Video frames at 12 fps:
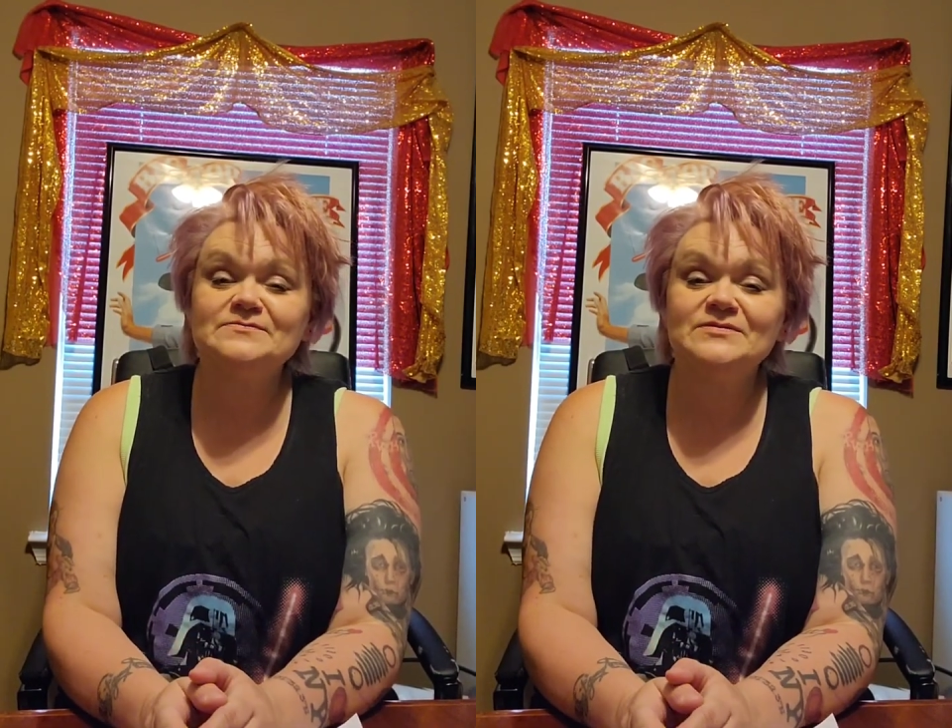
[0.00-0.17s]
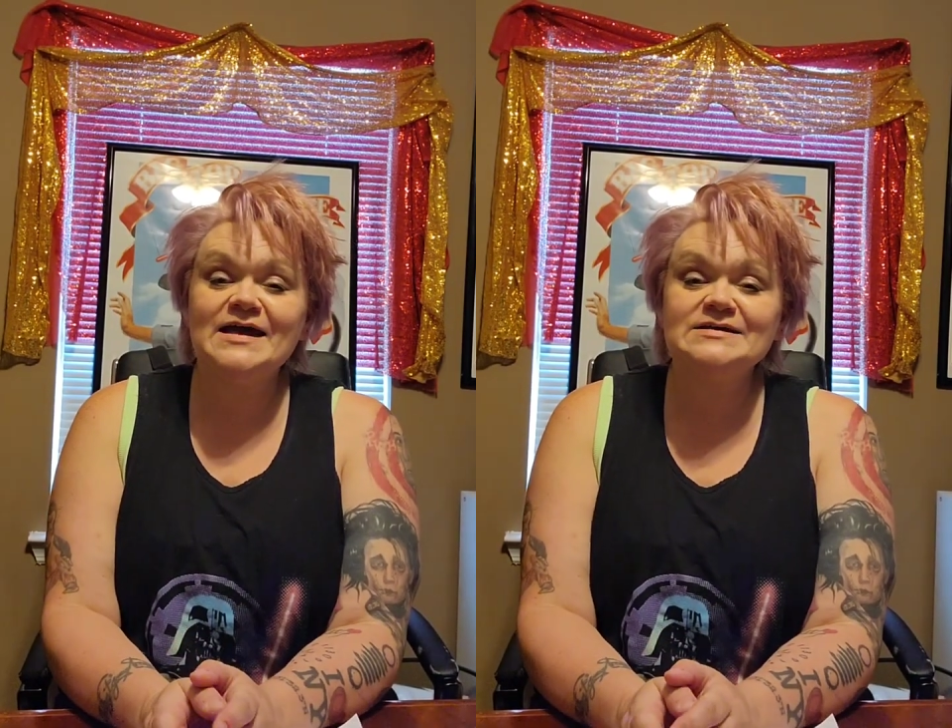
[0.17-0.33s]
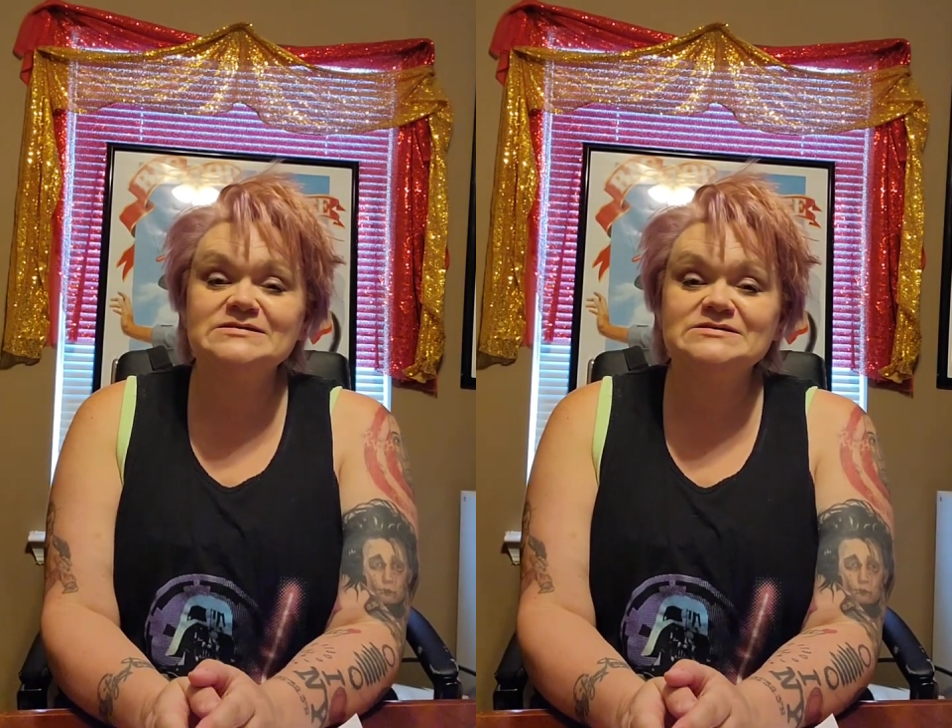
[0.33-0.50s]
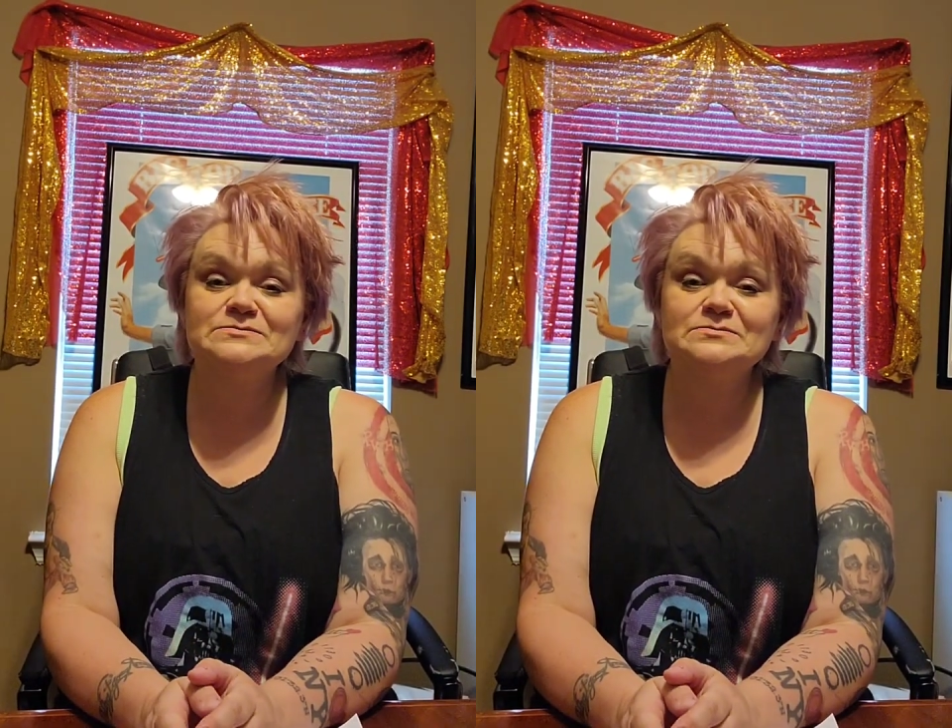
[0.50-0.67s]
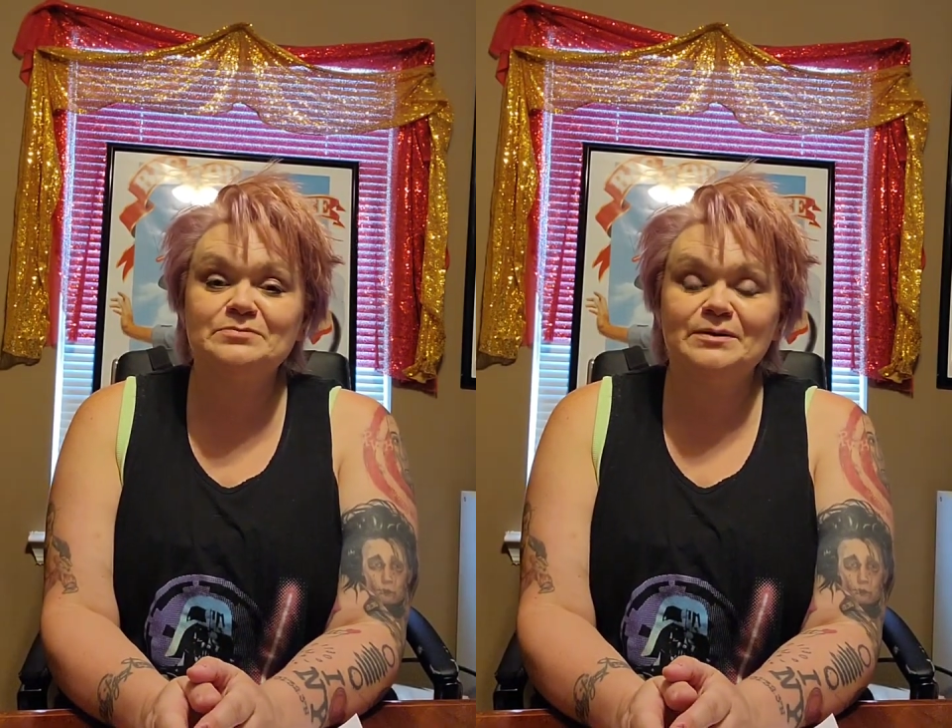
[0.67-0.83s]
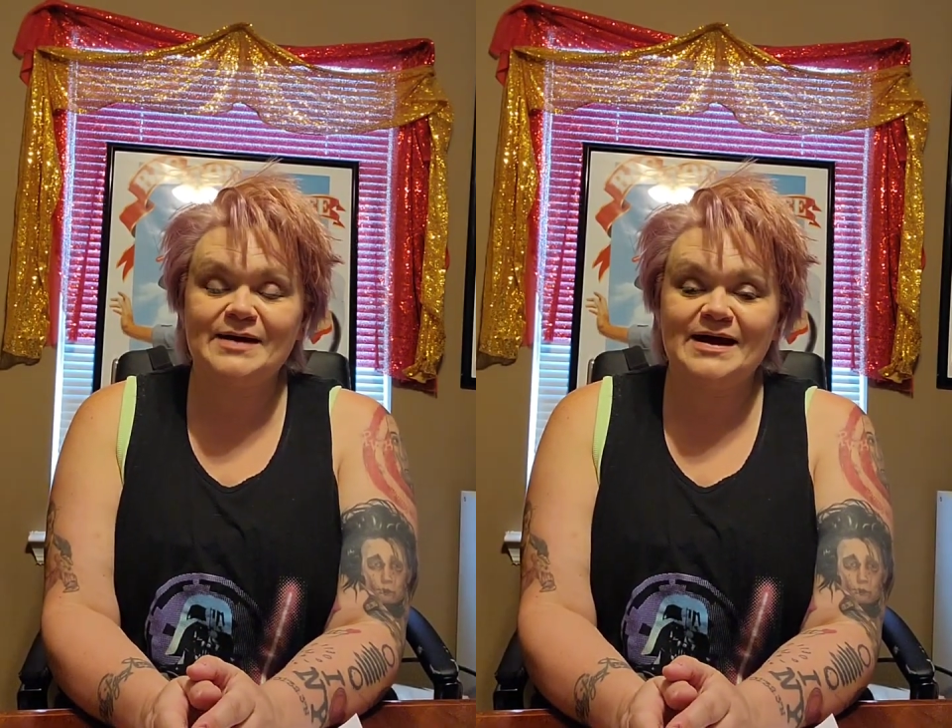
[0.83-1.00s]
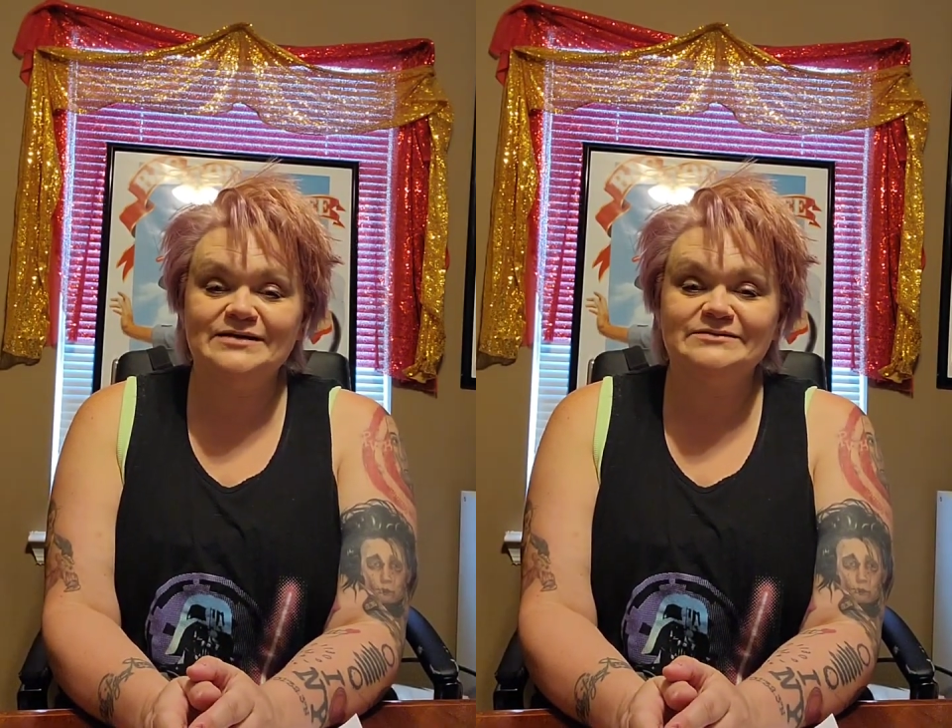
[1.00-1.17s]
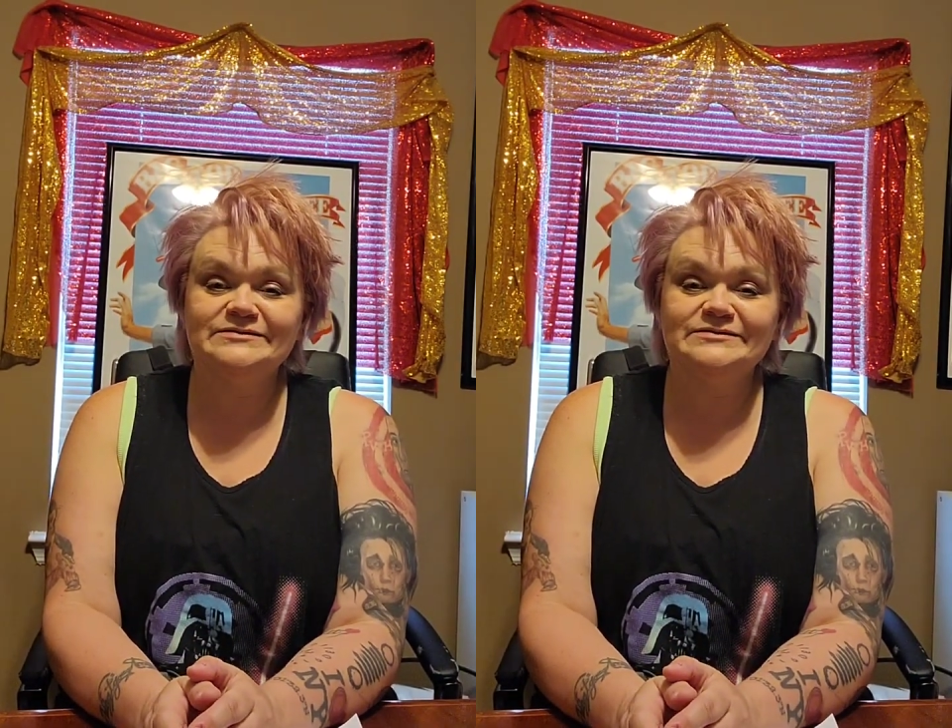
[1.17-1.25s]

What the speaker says: Thanks. Bye-bye.